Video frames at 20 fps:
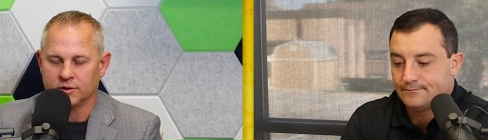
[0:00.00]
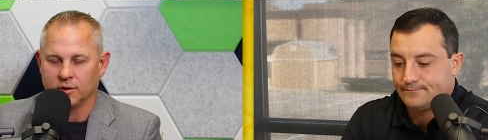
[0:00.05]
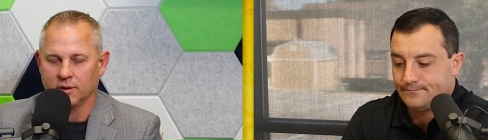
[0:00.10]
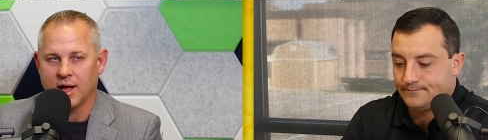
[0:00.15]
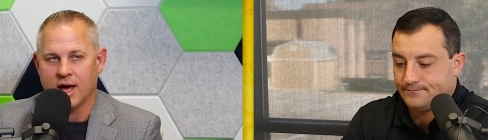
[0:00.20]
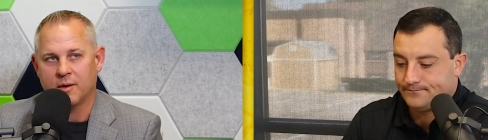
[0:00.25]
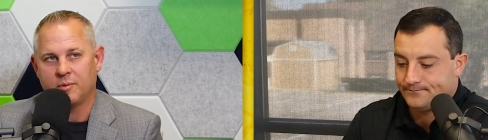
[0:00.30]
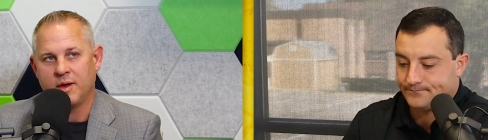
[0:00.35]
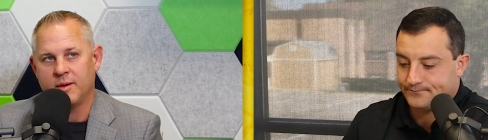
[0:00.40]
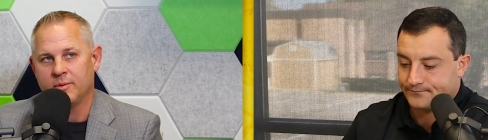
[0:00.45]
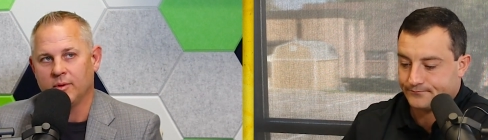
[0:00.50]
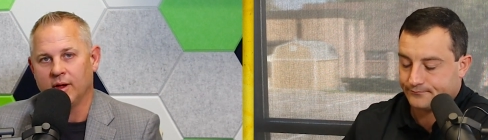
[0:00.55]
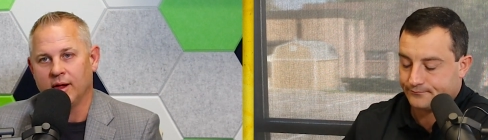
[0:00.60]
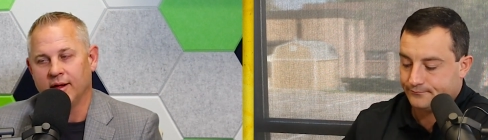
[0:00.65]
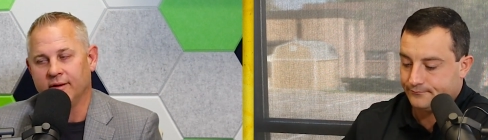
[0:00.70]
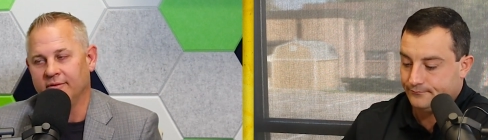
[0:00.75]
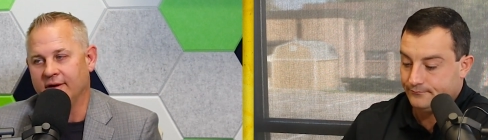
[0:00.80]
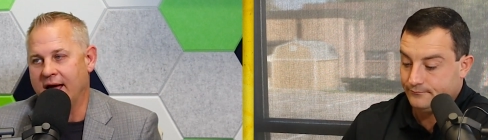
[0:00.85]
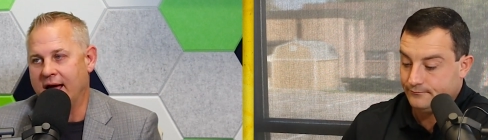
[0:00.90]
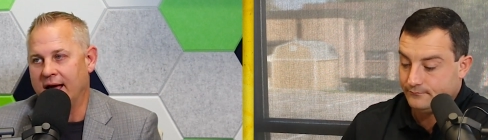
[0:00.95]
Speaker 1: So a lot of people
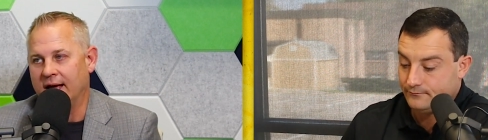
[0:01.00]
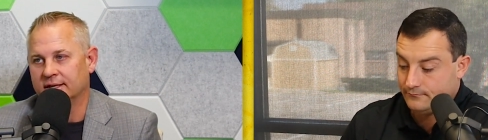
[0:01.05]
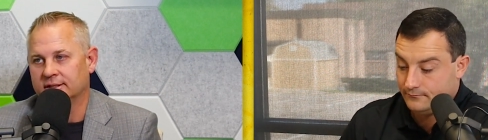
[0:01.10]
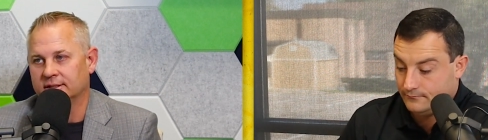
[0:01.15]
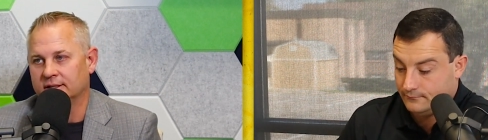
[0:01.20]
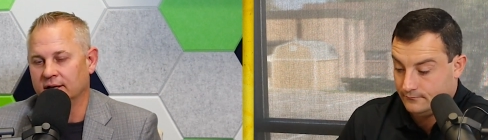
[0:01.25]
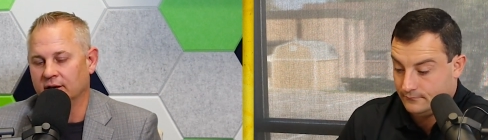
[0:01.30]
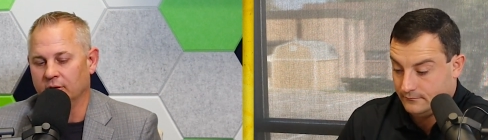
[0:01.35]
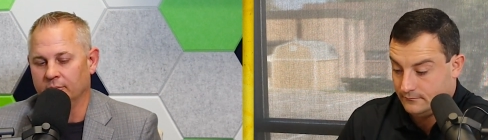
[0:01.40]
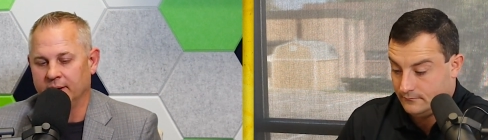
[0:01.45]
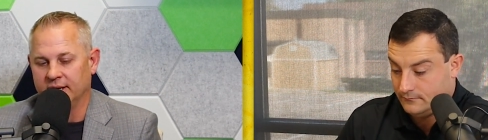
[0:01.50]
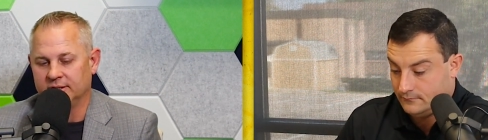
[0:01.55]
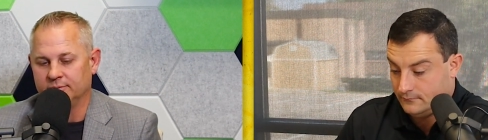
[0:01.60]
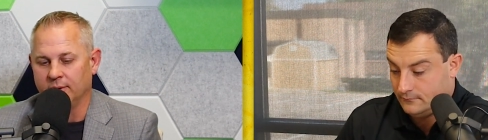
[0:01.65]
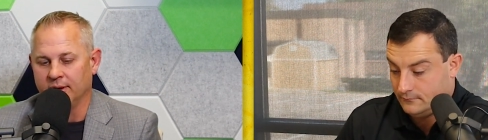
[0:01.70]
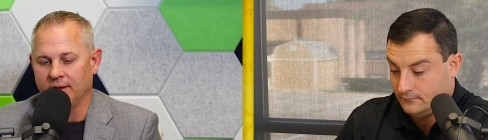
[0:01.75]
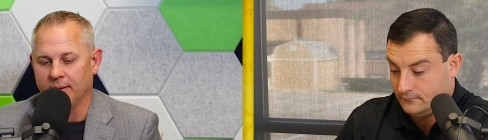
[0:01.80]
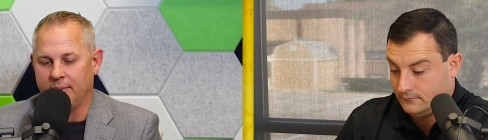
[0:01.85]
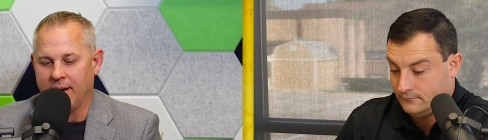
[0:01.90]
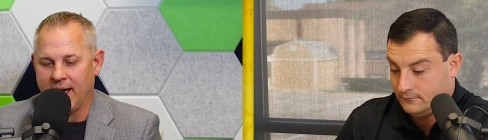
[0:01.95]
have asked, you know, based
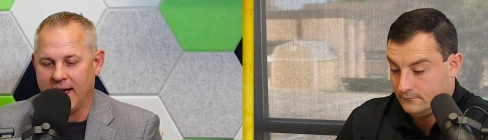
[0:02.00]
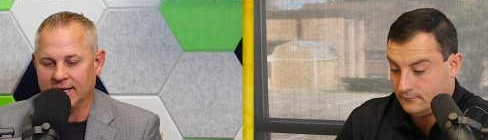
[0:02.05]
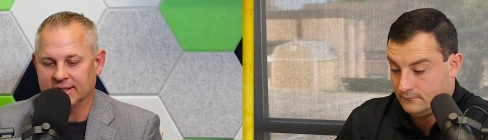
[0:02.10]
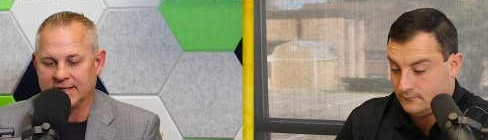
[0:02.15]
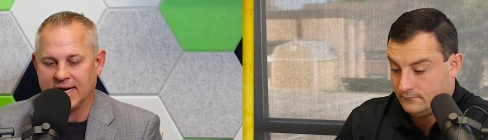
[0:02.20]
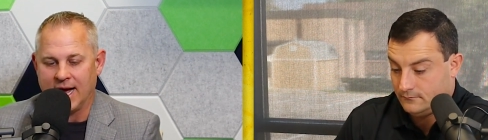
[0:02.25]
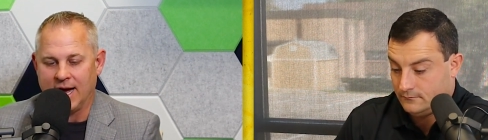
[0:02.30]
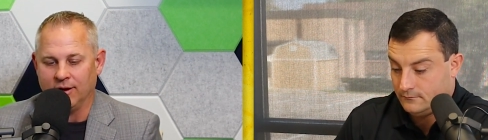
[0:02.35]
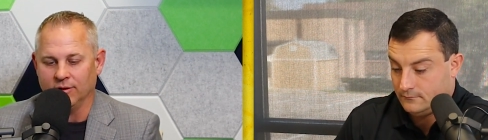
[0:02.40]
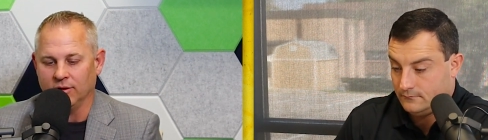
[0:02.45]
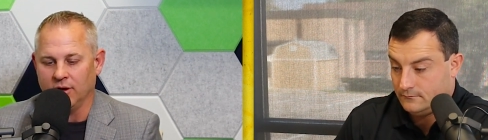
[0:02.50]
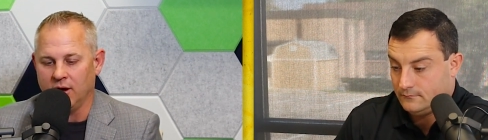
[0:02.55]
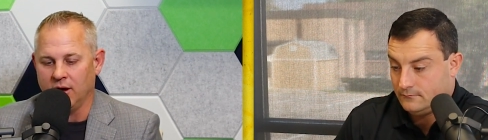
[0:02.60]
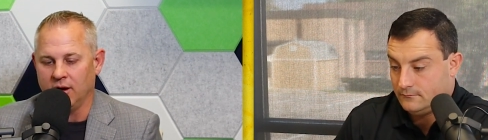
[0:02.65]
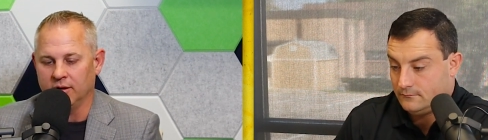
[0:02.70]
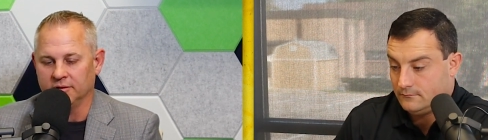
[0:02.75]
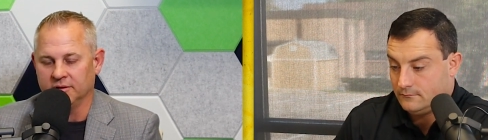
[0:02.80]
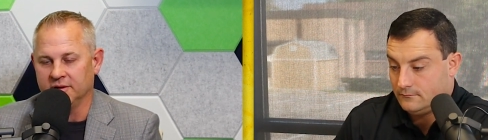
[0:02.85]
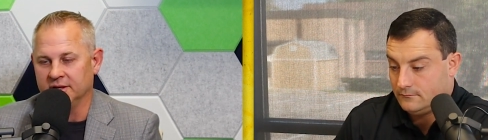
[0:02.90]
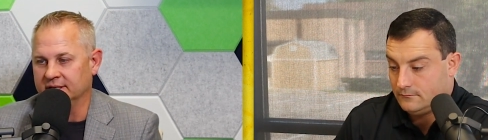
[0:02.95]
upon the past, how
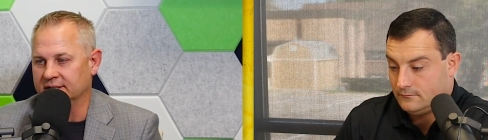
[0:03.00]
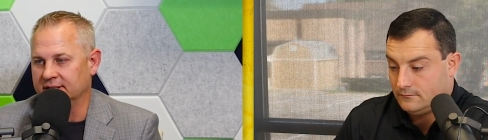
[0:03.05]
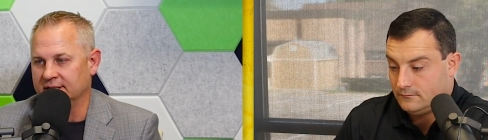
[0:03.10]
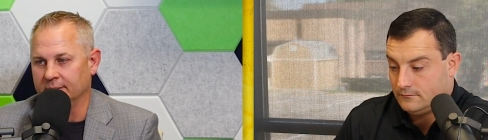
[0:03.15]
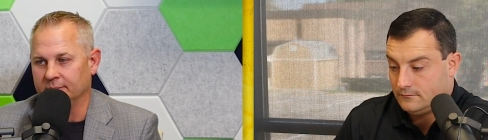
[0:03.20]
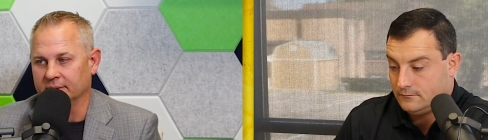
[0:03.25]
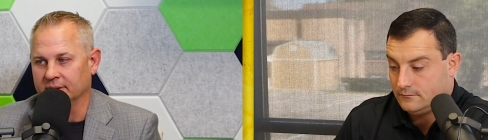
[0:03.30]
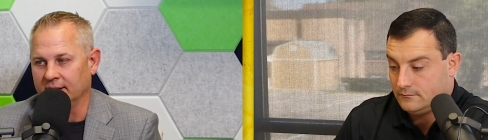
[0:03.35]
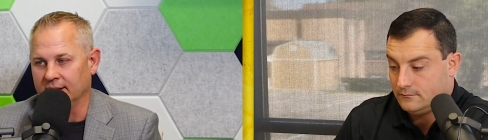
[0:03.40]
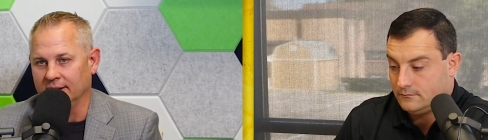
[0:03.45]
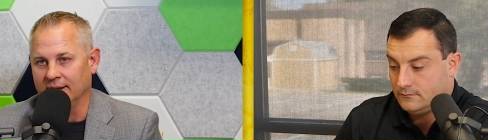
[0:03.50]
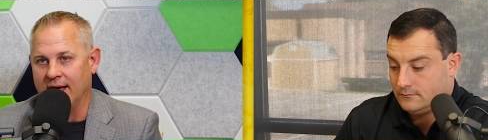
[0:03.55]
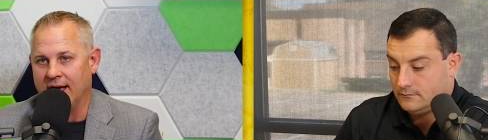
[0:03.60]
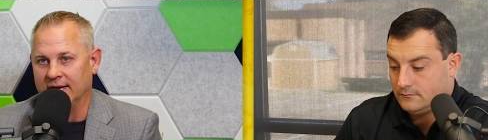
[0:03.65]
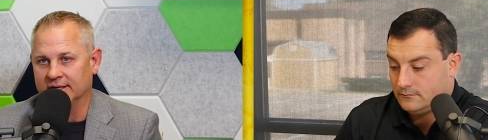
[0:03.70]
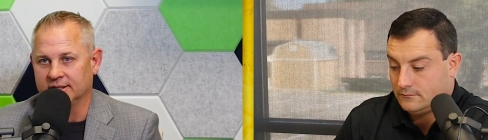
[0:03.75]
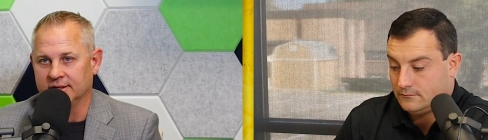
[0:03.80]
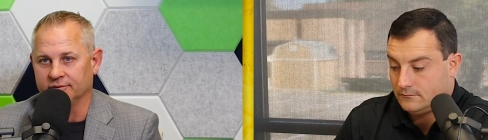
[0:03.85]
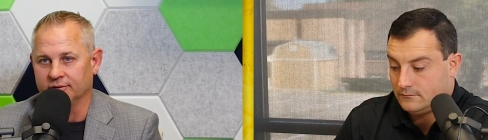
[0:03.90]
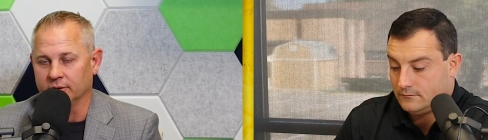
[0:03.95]
long do these typically
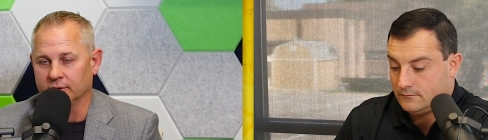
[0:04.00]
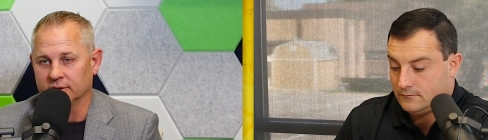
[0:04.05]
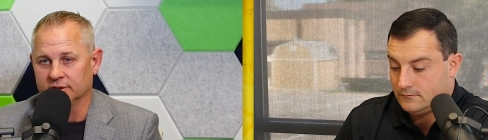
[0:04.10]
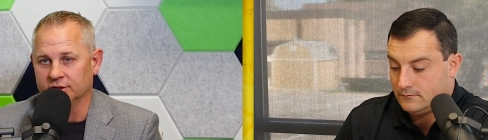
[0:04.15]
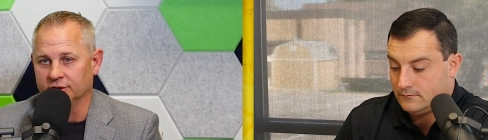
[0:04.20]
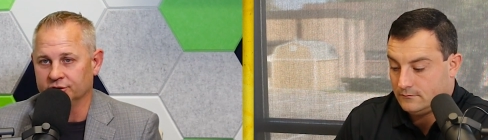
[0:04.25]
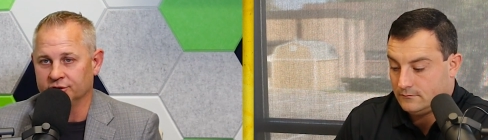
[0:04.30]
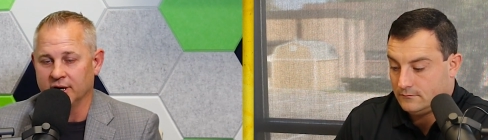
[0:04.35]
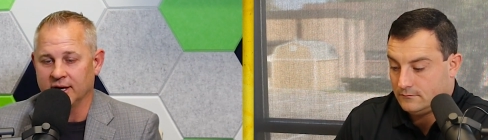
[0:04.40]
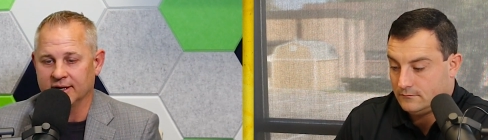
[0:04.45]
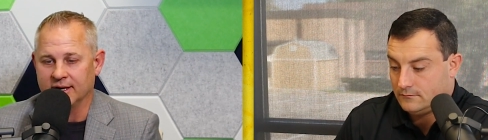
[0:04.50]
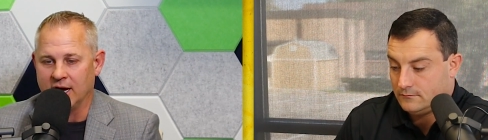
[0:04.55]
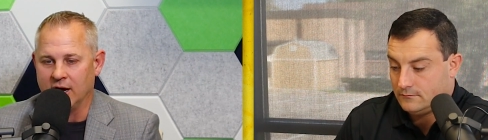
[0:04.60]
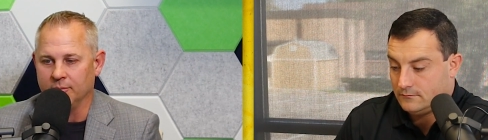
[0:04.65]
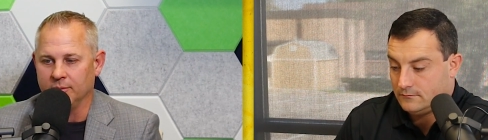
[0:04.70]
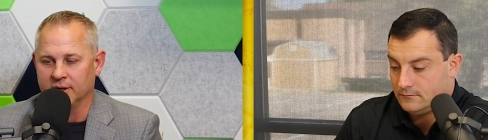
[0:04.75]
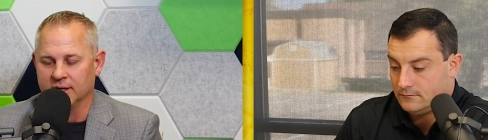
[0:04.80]
last if there is a shutdown?